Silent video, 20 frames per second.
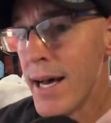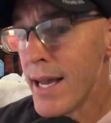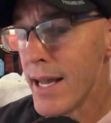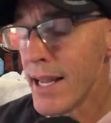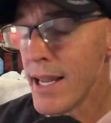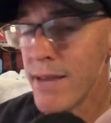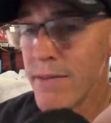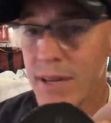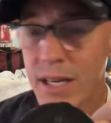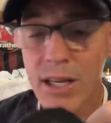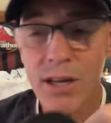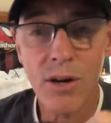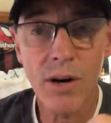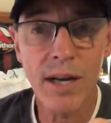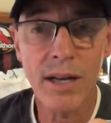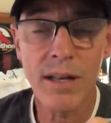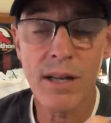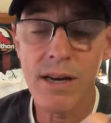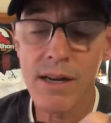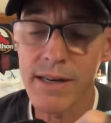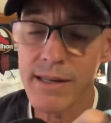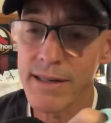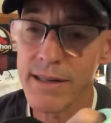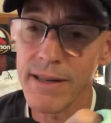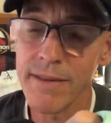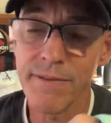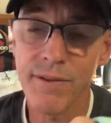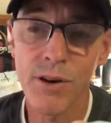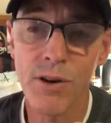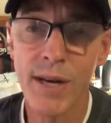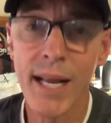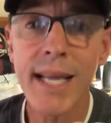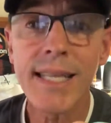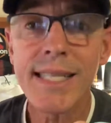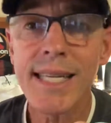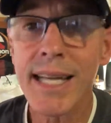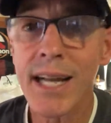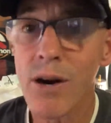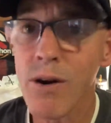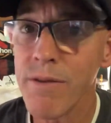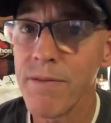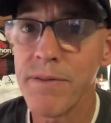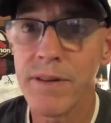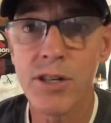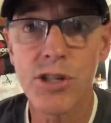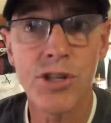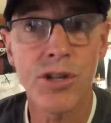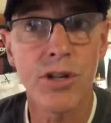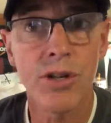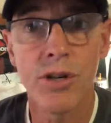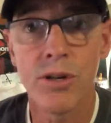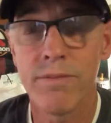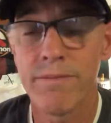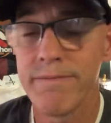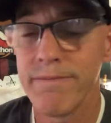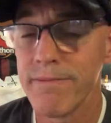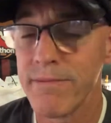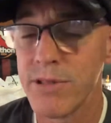evening going along. If you're an 18-hour finisher,